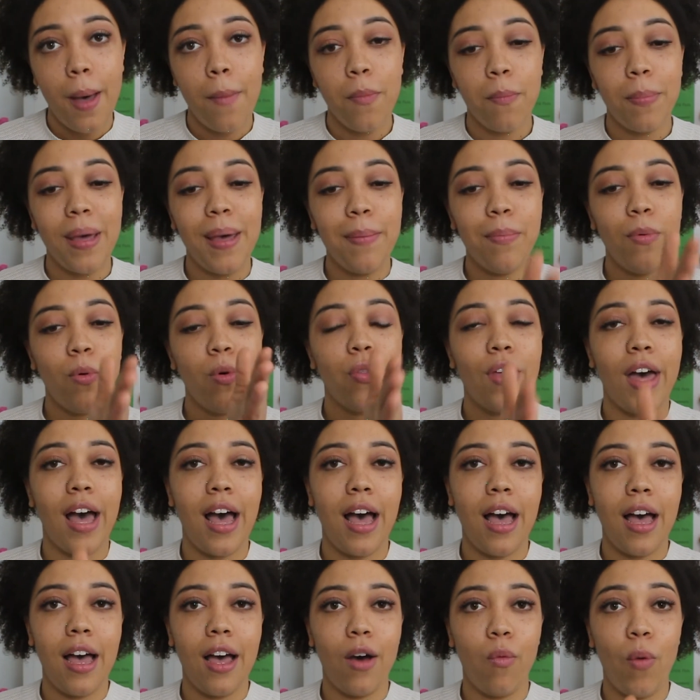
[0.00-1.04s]
people
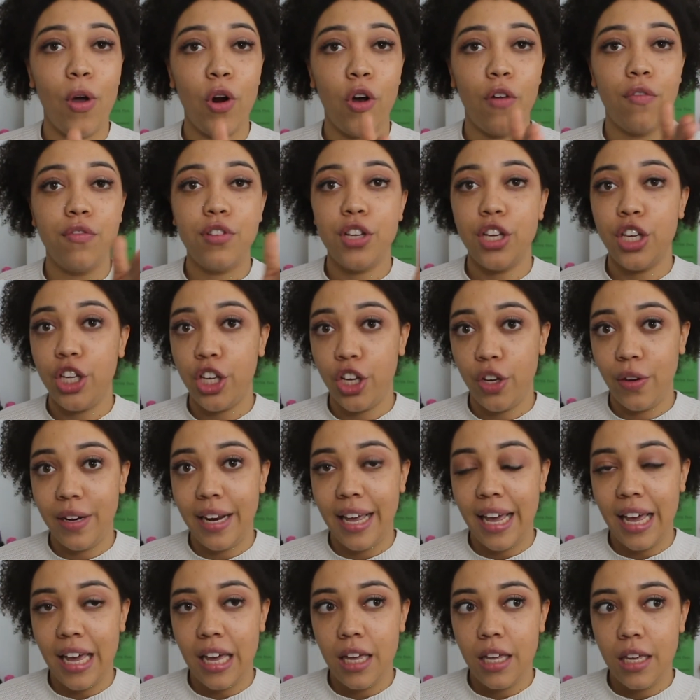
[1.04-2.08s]
that went off to
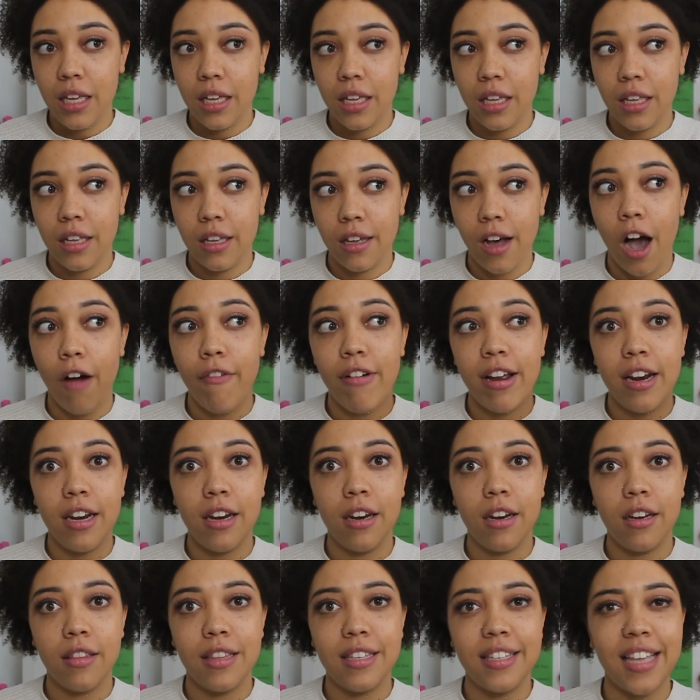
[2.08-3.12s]
uni are
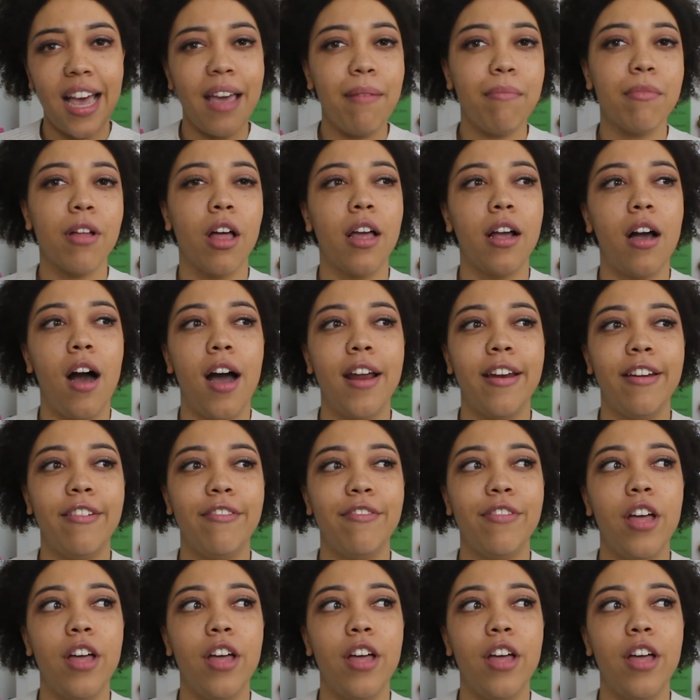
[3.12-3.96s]
in the same kind of